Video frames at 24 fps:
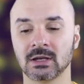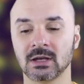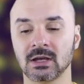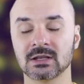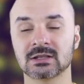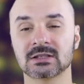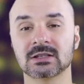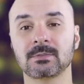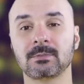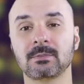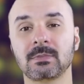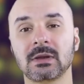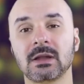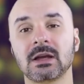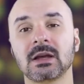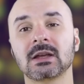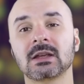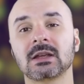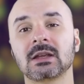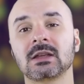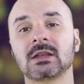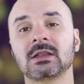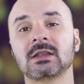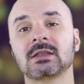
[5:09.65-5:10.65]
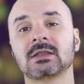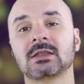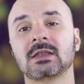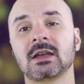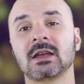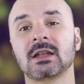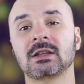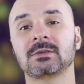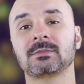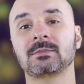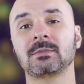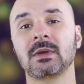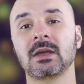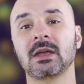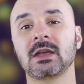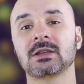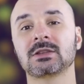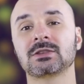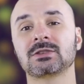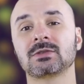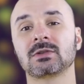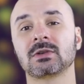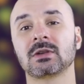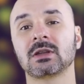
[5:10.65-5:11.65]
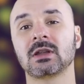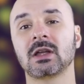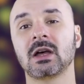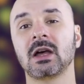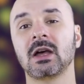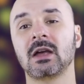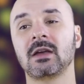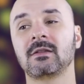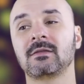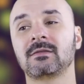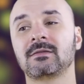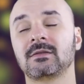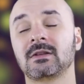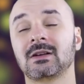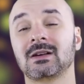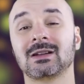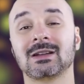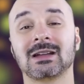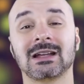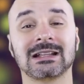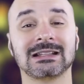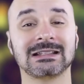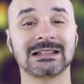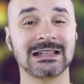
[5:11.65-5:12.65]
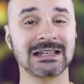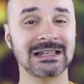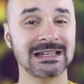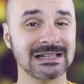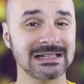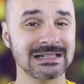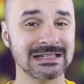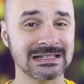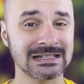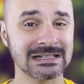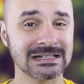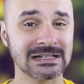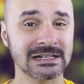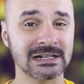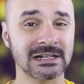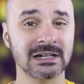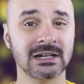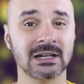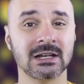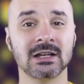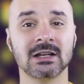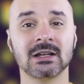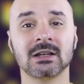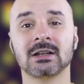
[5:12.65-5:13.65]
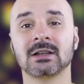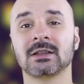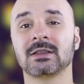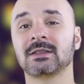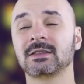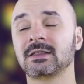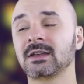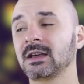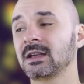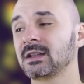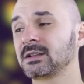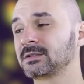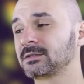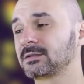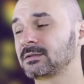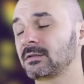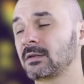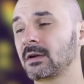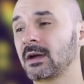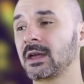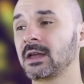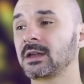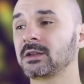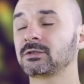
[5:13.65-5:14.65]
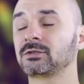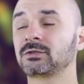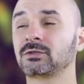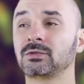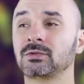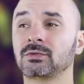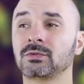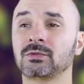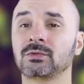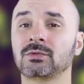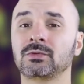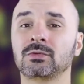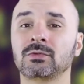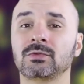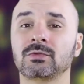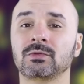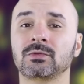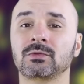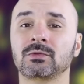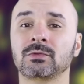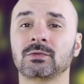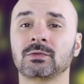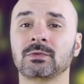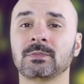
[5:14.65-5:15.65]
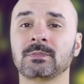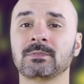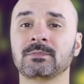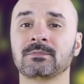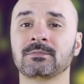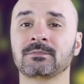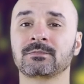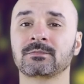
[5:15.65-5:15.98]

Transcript: It's a plugin that makes your life a lot easier than trying to,